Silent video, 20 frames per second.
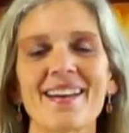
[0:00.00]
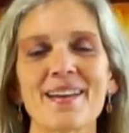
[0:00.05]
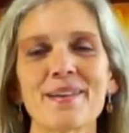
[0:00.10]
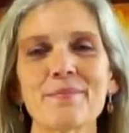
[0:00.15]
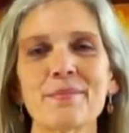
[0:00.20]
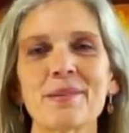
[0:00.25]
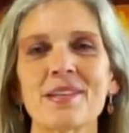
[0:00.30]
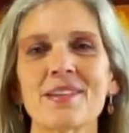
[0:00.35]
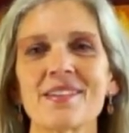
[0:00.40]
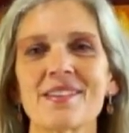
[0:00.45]

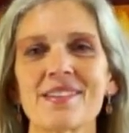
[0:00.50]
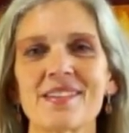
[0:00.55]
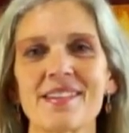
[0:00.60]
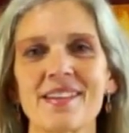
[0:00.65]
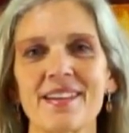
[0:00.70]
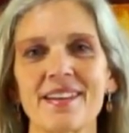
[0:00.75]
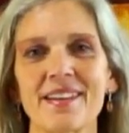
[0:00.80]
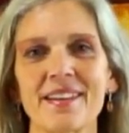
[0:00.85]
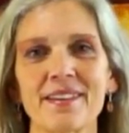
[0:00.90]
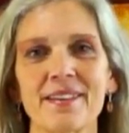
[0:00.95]
I'm
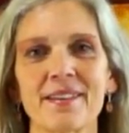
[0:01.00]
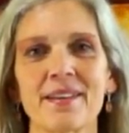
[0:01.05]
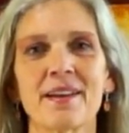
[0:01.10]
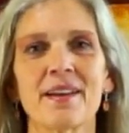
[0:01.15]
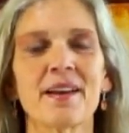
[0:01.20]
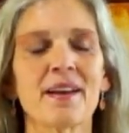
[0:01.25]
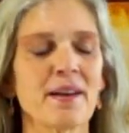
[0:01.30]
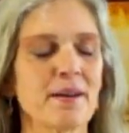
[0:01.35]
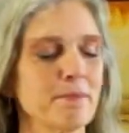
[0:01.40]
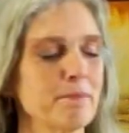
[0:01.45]
Teresina.
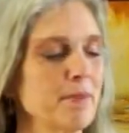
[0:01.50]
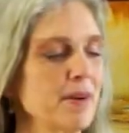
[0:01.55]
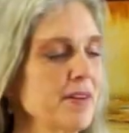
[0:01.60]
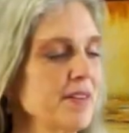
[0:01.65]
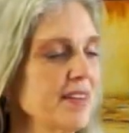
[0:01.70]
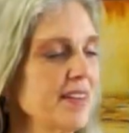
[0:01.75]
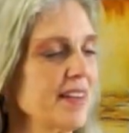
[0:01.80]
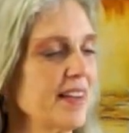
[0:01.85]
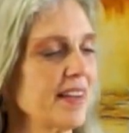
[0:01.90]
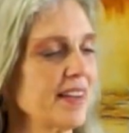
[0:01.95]

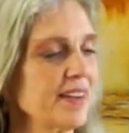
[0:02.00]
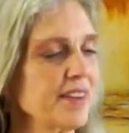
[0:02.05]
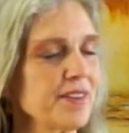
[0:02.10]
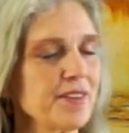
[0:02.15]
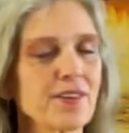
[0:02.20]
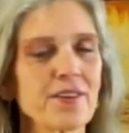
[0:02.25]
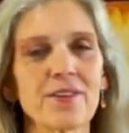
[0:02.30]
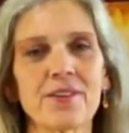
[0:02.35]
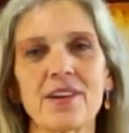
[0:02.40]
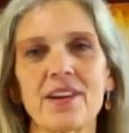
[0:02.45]
Martin and I are
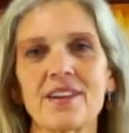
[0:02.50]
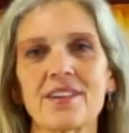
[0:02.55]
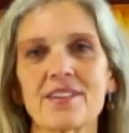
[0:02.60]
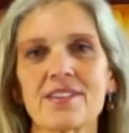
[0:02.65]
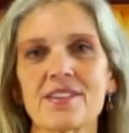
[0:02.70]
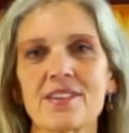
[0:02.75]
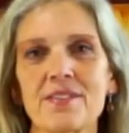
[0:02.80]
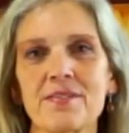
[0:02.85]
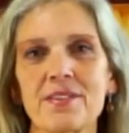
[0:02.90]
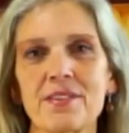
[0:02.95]
the
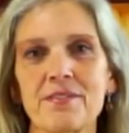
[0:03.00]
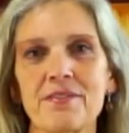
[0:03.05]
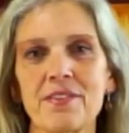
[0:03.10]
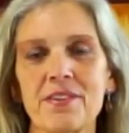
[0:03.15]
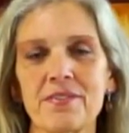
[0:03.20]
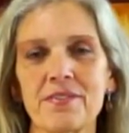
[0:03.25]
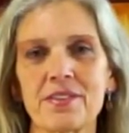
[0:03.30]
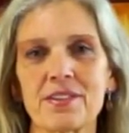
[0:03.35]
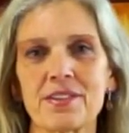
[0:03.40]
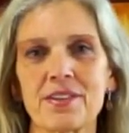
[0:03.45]
creators of the
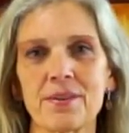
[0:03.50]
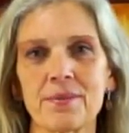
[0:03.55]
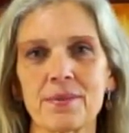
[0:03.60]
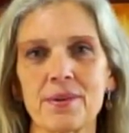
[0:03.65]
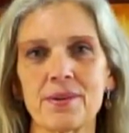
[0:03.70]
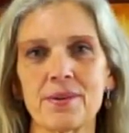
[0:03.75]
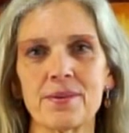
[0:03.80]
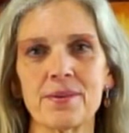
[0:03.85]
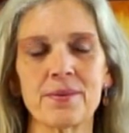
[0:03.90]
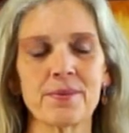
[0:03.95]
Fifth
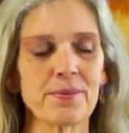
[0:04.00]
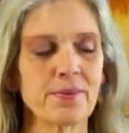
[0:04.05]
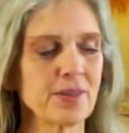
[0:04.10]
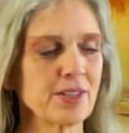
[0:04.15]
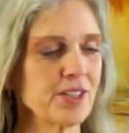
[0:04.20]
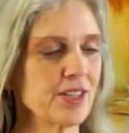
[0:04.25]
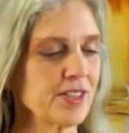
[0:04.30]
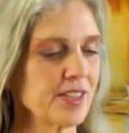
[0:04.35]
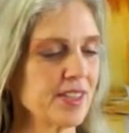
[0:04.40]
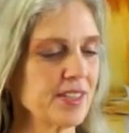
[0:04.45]
Tarot,
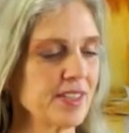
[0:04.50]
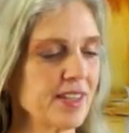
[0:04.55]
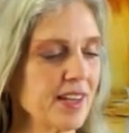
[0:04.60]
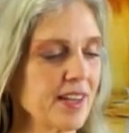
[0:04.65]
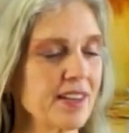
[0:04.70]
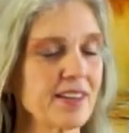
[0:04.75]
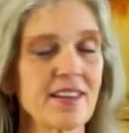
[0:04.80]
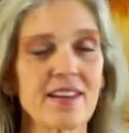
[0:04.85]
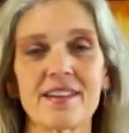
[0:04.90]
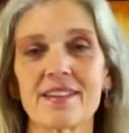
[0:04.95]
which is a
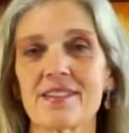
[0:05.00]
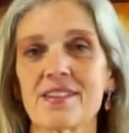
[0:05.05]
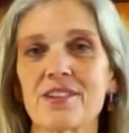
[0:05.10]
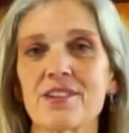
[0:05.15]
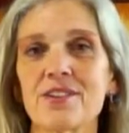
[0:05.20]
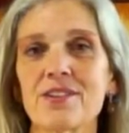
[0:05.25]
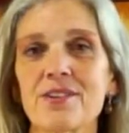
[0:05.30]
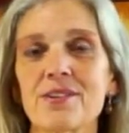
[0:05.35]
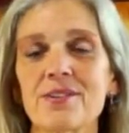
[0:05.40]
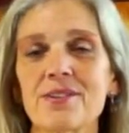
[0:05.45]
deck that is
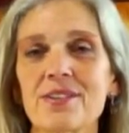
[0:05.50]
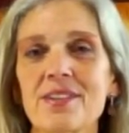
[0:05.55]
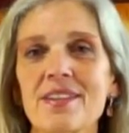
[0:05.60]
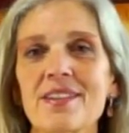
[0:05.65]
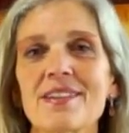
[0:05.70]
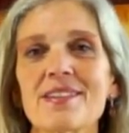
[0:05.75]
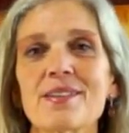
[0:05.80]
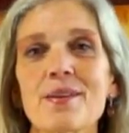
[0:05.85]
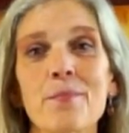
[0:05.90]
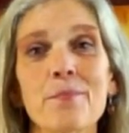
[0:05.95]
attuned to
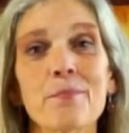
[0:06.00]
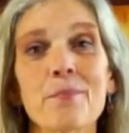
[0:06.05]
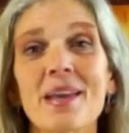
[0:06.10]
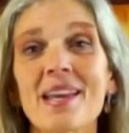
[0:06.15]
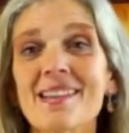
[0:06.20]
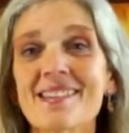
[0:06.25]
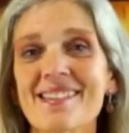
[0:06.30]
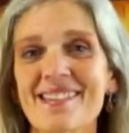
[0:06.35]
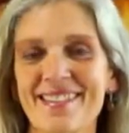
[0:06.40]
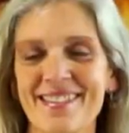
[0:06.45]
this
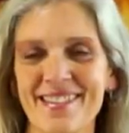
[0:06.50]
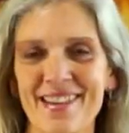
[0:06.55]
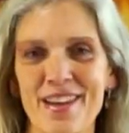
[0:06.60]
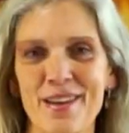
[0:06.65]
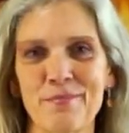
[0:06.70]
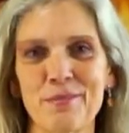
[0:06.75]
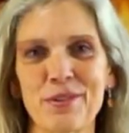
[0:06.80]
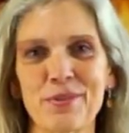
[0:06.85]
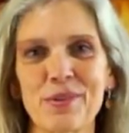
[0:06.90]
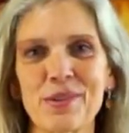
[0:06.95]
amazing
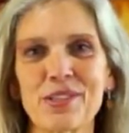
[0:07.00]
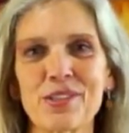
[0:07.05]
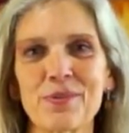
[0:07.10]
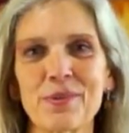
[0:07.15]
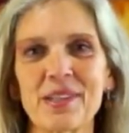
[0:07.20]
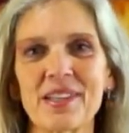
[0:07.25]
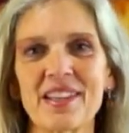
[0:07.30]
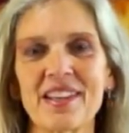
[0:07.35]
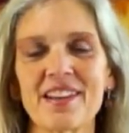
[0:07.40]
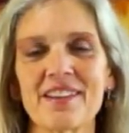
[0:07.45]
time in which
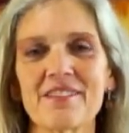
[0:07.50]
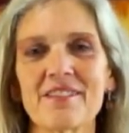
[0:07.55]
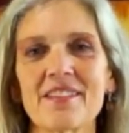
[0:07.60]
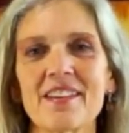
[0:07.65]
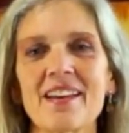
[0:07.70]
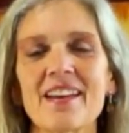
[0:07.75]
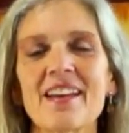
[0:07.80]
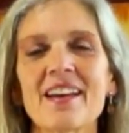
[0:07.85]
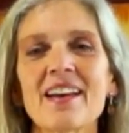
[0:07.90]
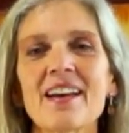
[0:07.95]
we live.
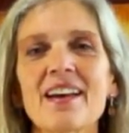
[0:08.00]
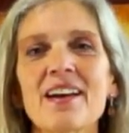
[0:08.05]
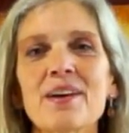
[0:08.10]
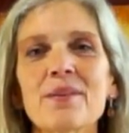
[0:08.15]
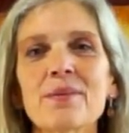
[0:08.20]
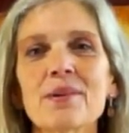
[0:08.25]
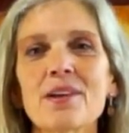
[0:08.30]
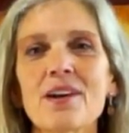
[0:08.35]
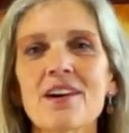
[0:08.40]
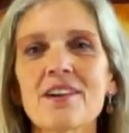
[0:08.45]

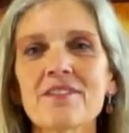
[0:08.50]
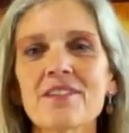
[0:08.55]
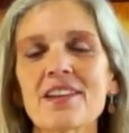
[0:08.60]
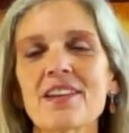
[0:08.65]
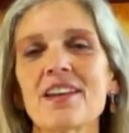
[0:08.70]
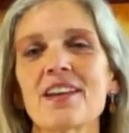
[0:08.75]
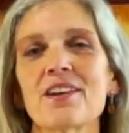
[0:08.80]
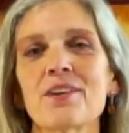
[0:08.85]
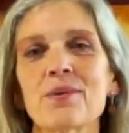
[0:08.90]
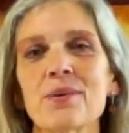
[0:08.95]
We
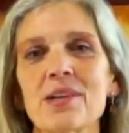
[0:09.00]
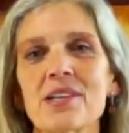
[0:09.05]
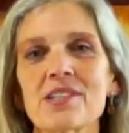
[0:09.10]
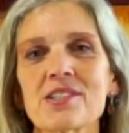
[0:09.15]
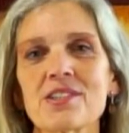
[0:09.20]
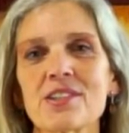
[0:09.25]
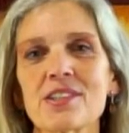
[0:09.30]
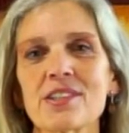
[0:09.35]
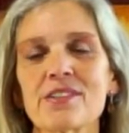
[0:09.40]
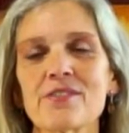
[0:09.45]
often get
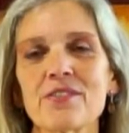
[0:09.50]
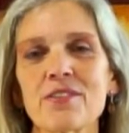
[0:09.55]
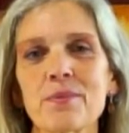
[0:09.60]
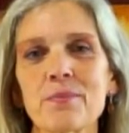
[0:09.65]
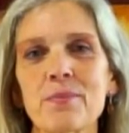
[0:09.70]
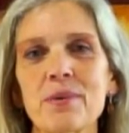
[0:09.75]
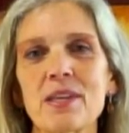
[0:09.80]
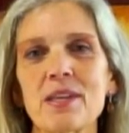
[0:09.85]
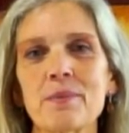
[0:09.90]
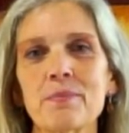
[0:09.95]
questions
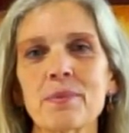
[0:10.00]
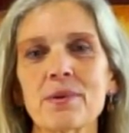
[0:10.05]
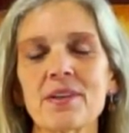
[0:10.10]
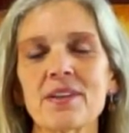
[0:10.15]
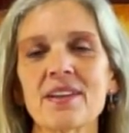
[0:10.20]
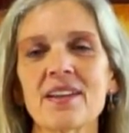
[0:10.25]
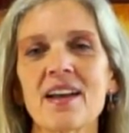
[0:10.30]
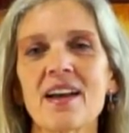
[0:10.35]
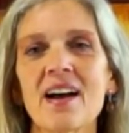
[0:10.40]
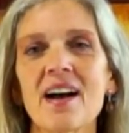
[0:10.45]
from
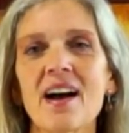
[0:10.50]
people,